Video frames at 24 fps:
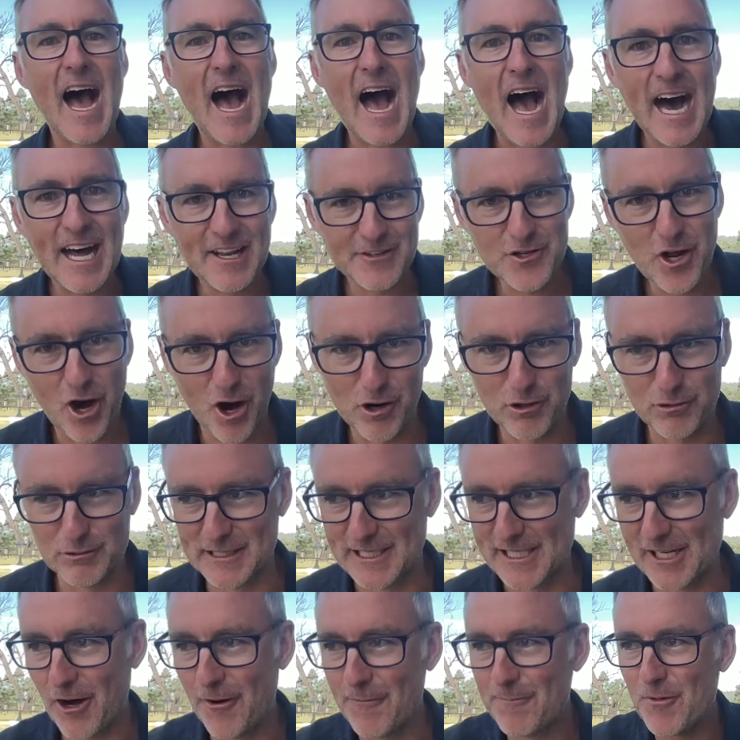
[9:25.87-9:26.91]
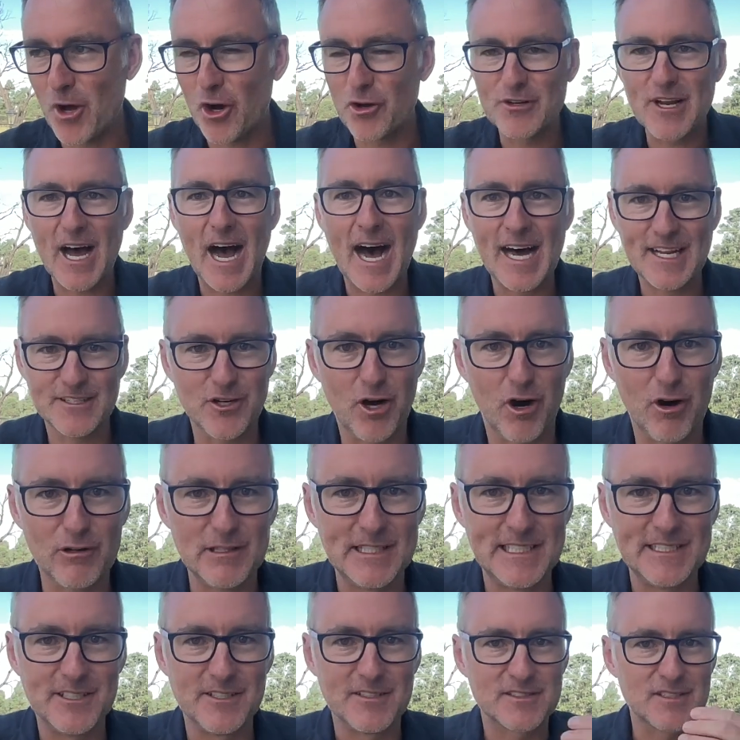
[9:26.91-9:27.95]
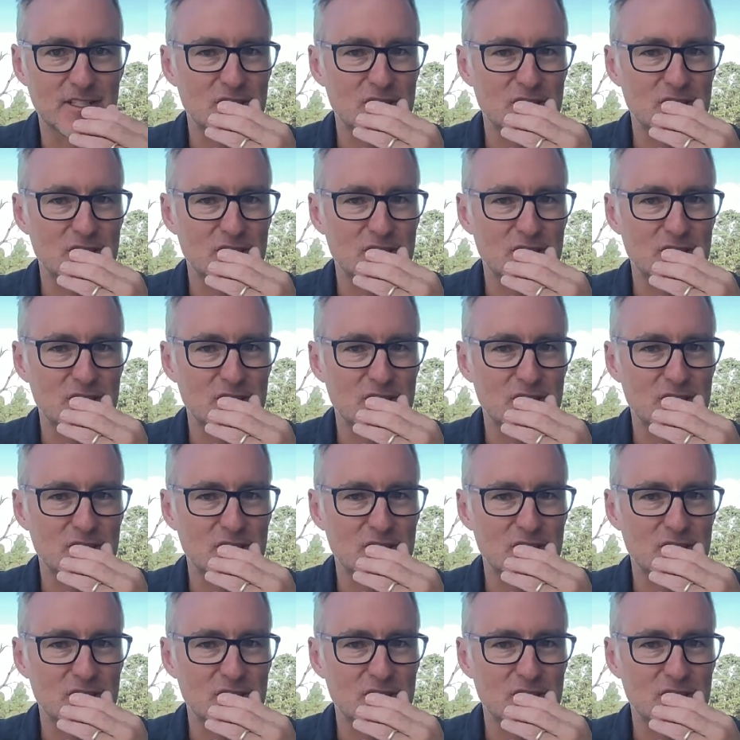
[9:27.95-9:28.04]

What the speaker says: unholy, on unholiness.